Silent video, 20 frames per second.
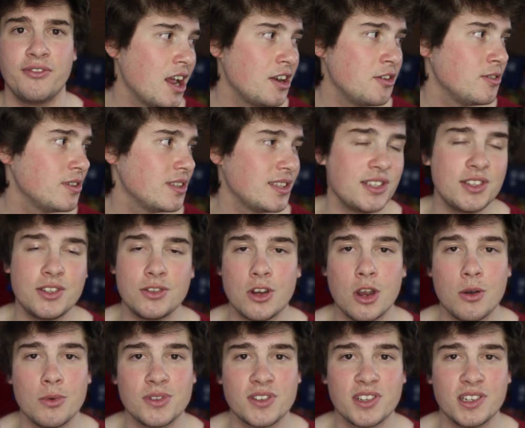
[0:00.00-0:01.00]
I knew that this
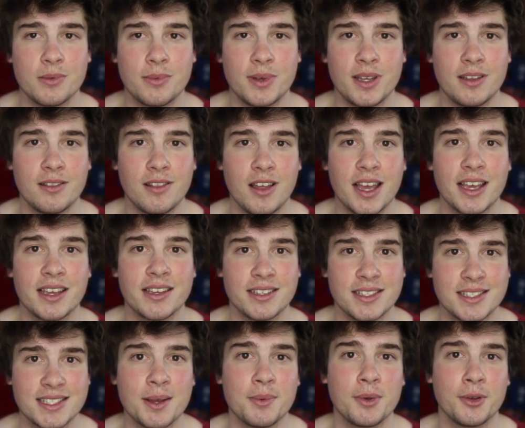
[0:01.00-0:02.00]
show was going to be like
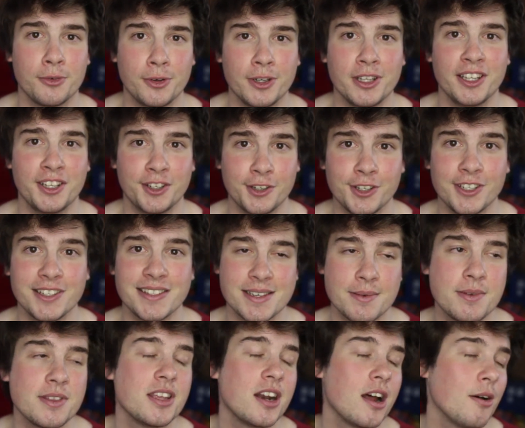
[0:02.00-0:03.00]
something really good,
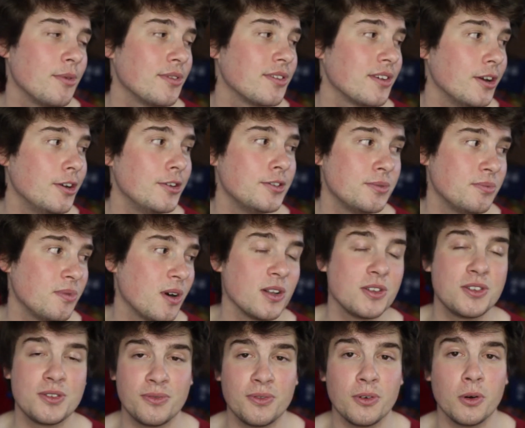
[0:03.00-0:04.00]
something that I was going to
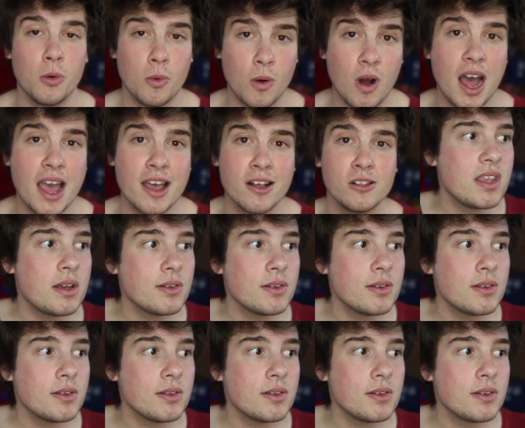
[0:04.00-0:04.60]
watch for a while.